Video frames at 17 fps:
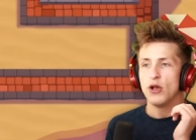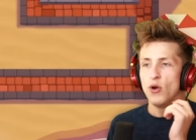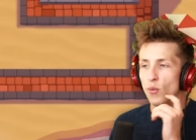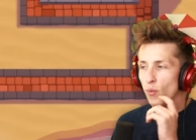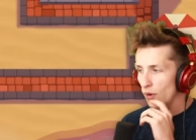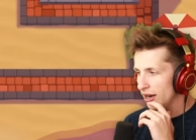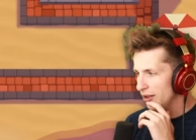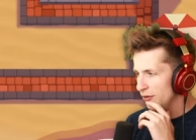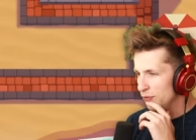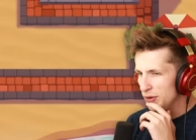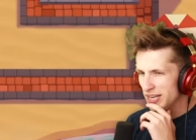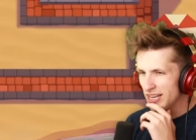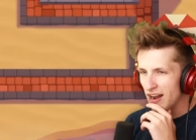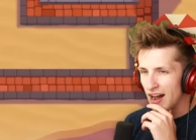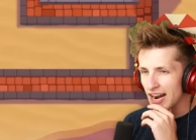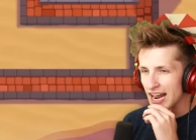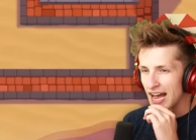What if we
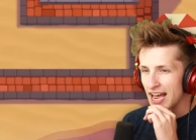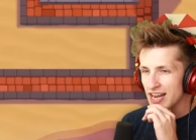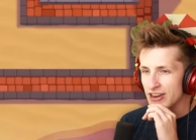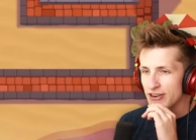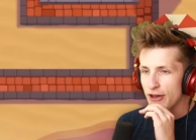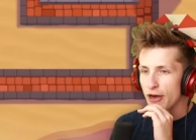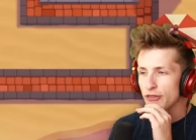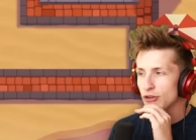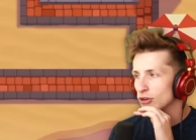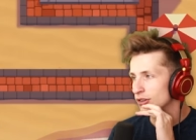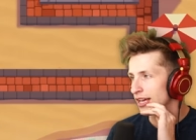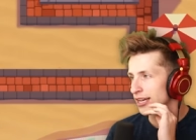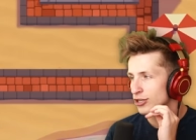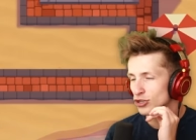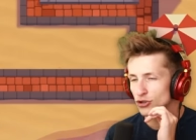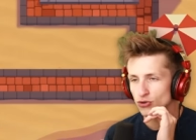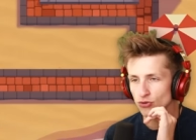got another,
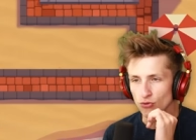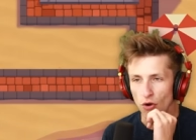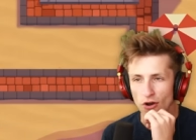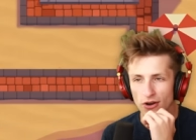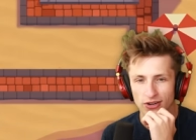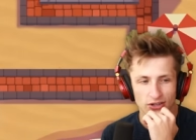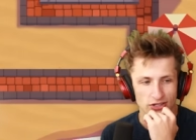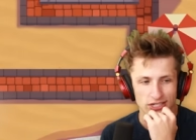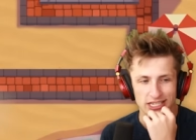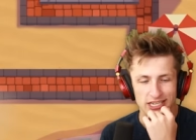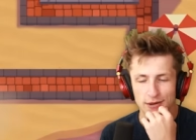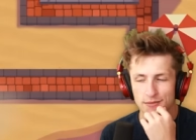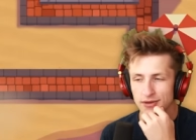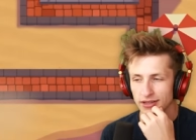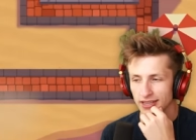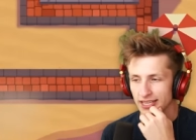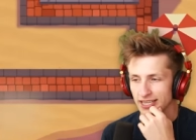like, stronger
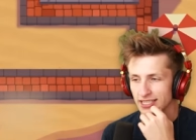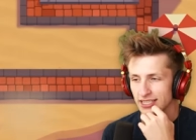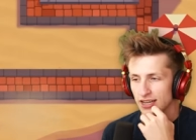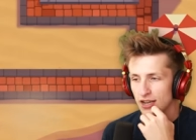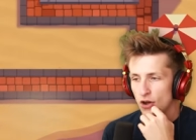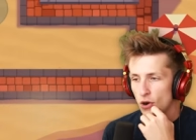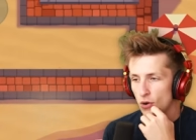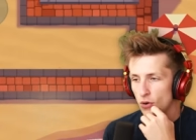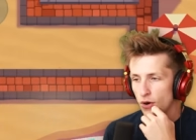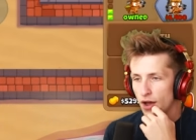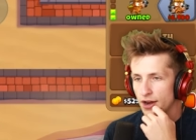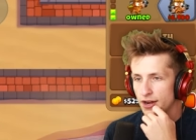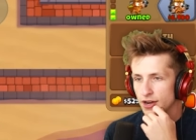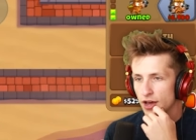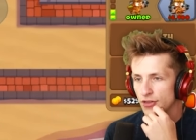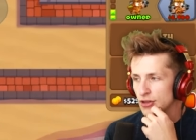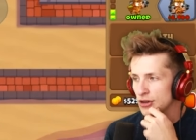stimulant? Or
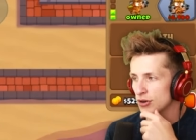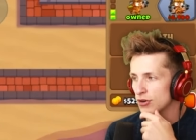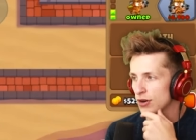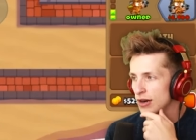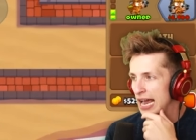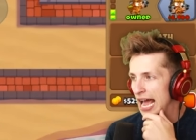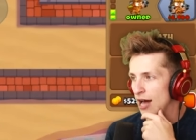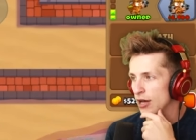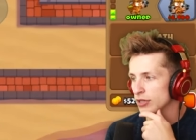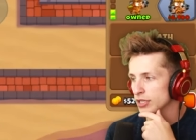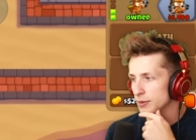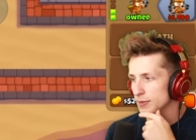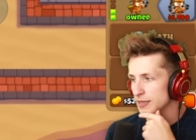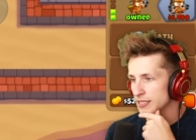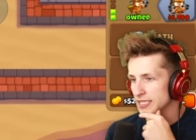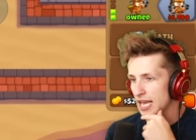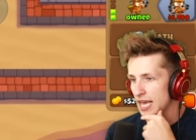another
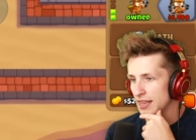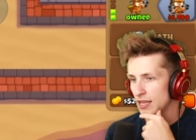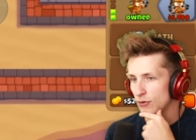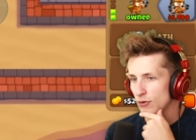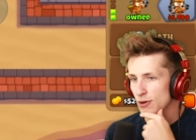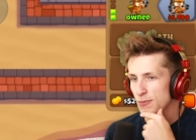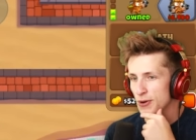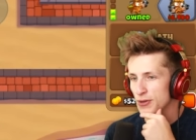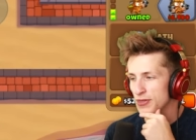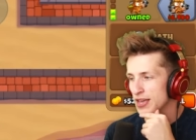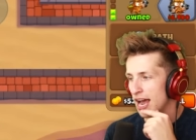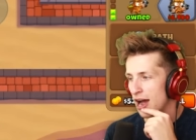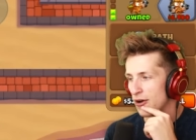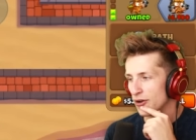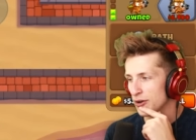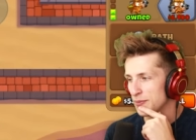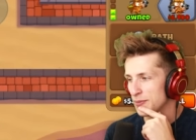alchemist, and then we put the
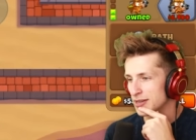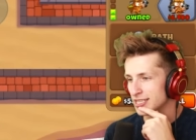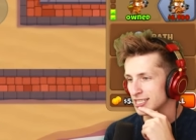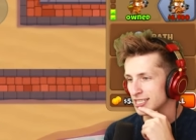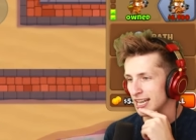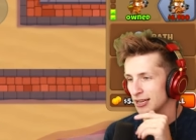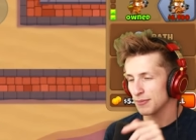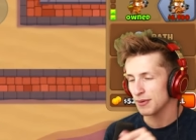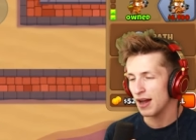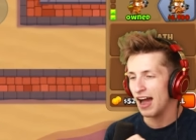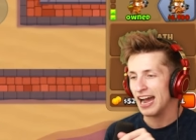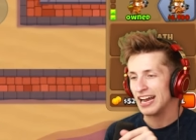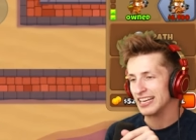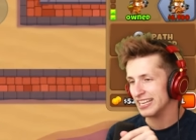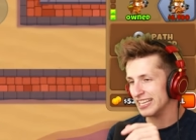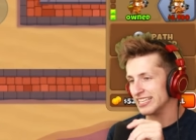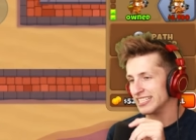alchemist, like,
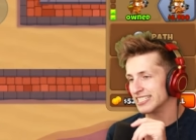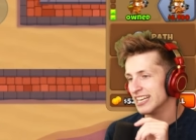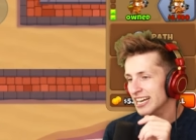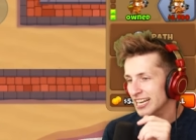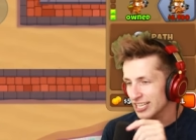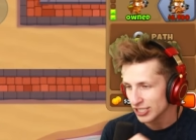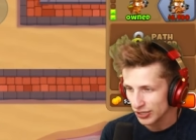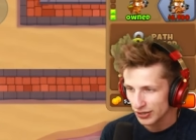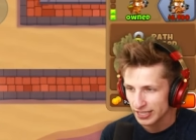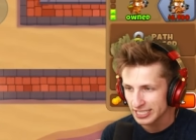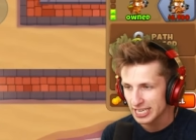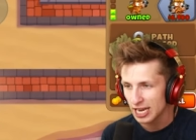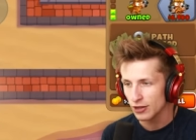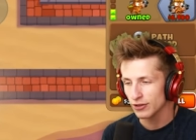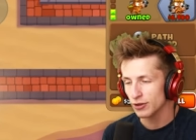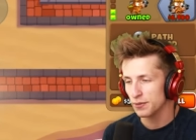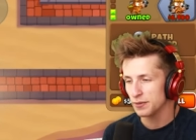behind this. So this
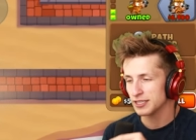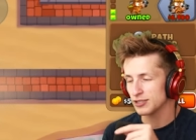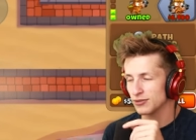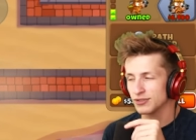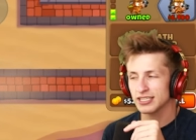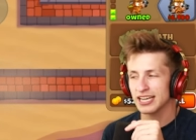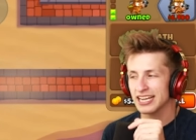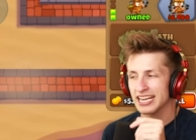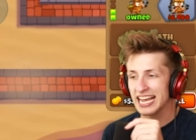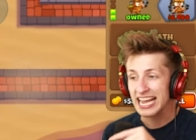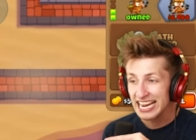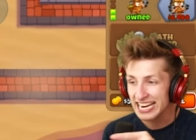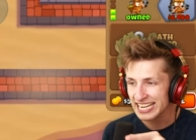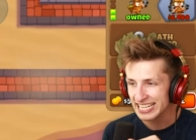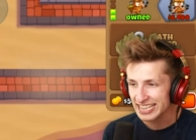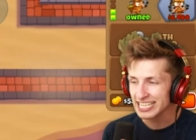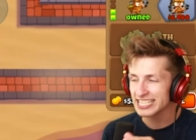alchemist was, like,
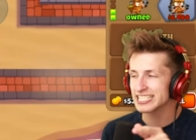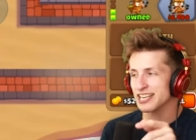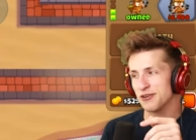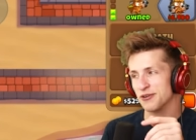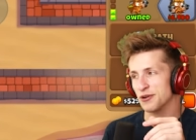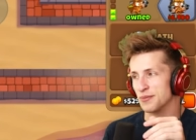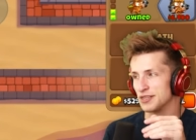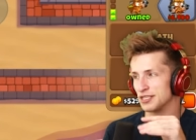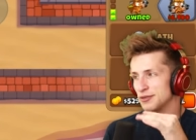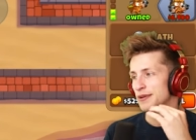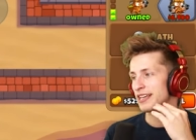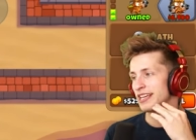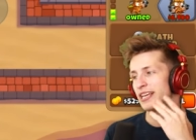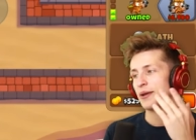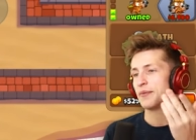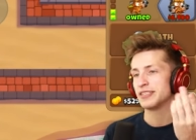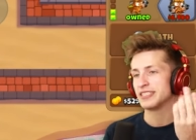hitting this alchemist,
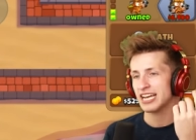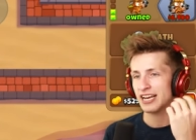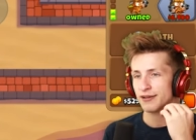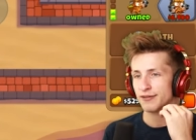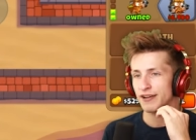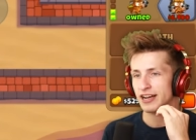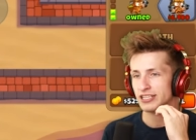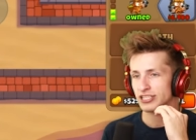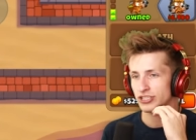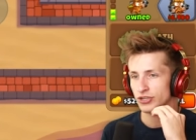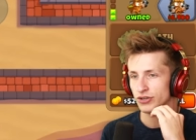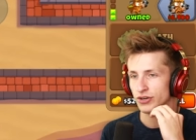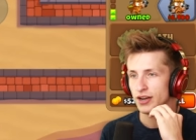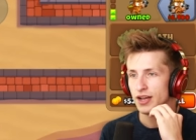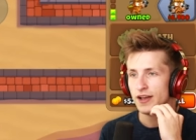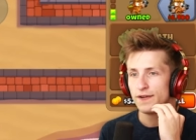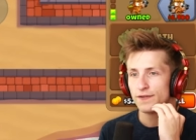making him attack faster
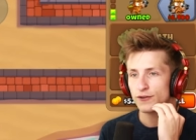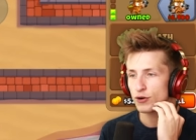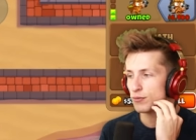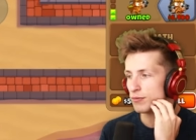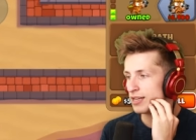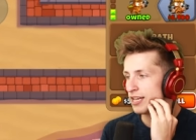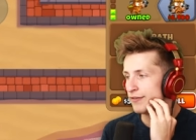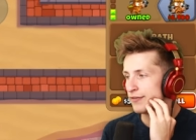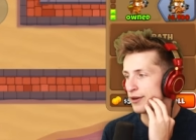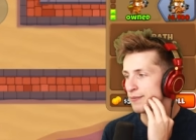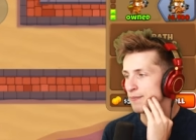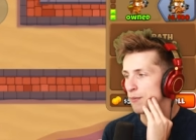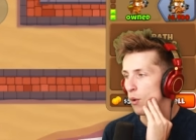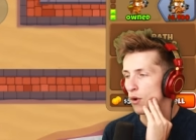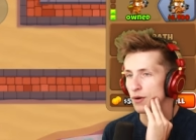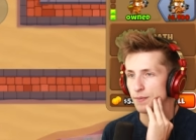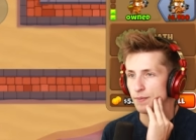for even
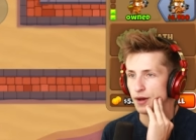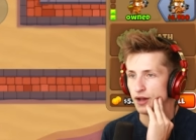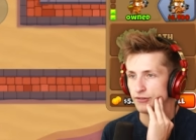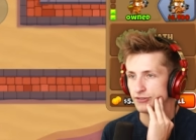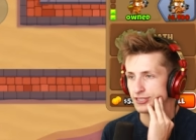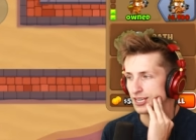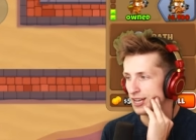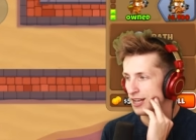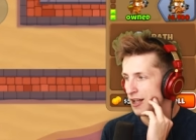more buffs.